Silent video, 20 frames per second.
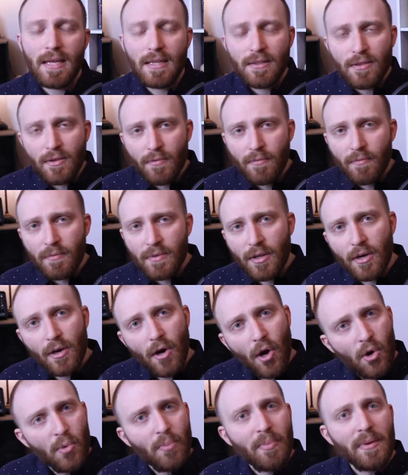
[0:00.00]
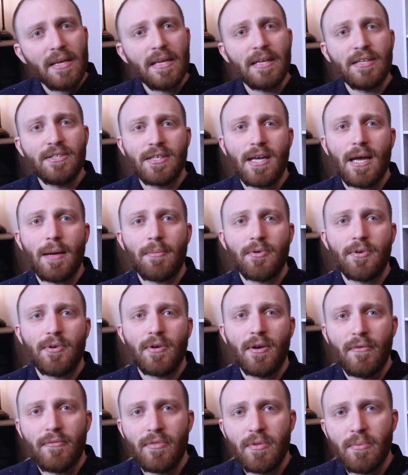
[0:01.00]
In the opening
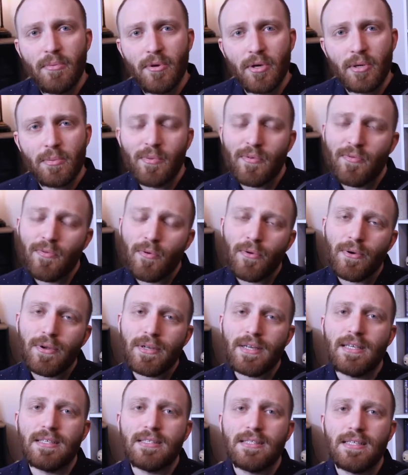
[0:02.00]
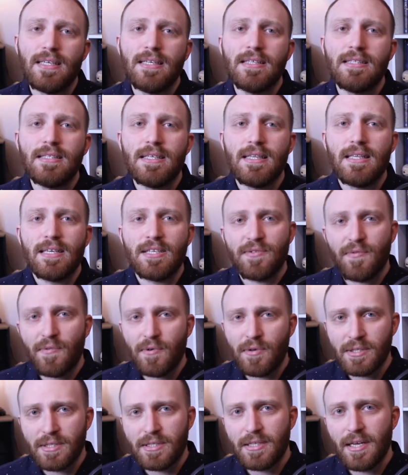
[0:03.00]
chapter of the book, before it gets into this
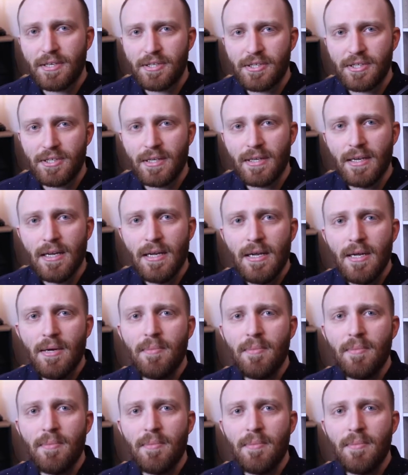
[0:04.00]
first section,